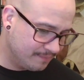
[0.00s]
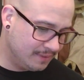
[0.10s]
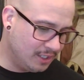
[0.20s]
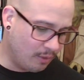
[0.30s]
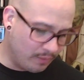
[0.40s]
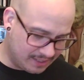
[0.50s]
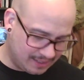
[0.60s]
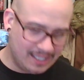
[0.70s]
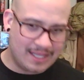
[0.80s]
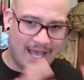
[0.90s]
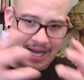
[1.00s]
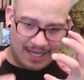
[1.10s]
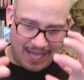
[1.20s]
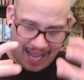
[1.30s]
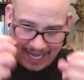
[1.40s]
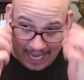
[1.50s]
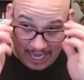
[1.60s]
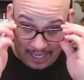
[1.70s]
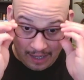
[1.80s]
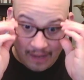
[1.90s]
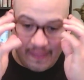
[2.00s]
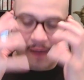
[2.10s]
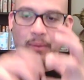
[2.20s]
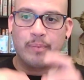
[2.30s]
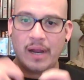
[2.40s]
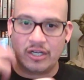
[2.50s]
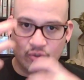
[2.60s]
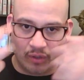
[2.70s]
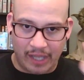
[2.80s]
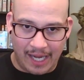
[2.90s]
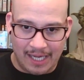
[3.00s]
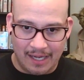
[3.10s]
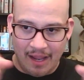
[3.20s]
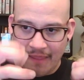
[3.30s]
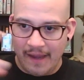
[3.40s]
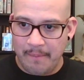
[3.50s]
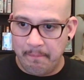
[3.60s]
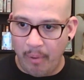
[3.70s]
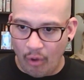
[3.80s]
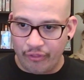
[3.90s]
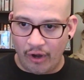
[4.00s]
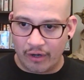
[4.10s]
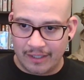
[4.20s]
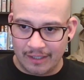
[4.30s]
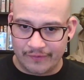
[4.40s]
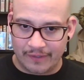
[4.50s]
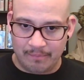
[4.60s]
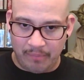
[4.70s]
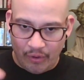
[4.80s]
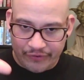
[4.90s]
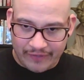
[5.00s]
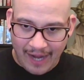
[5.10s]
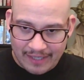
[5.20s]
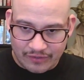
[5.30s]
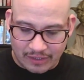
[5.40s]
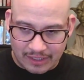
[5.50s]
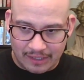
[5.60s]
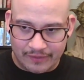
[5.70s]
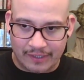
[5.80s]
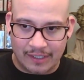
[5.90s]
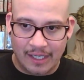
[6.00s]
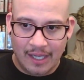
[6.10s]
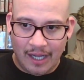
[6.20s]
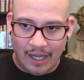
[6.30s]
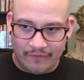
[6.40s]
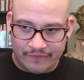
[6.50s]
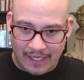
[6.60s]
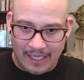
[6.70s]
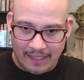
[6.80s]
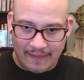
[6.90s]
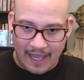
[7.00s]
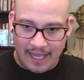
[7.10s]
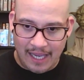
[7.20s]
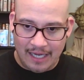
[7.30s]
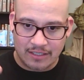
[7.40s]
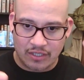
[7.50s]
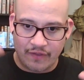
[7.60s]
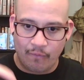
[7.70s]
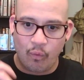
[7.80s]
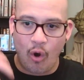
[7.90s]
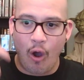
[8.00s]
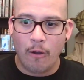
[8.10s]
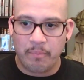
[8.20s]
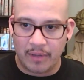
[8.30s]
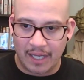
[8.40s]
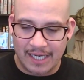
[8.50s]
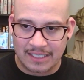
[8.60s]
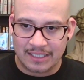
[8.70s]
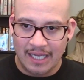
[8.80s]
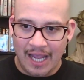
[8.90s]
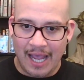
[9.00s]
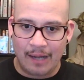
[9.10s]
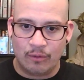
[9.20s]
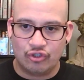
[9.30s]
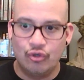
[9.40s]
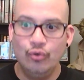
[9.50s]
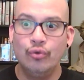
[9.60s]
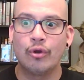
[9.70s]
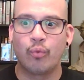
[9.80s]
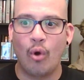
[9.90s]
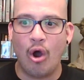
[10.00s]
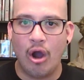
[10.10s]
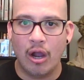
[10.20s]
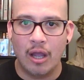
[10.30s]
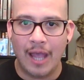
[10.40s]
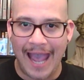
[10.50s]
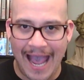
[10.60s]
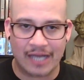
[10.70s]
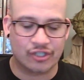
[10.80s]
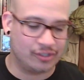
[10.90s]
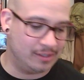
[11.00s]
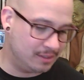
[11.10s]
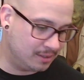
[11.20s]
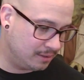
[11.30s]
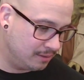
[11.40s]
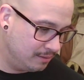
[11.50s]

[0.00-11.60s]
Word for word: You know, we see that, that hate, that perpetual hate. They both are guilty. Both sides are guilty of taking that hate to the wrong place and to the wrong actions.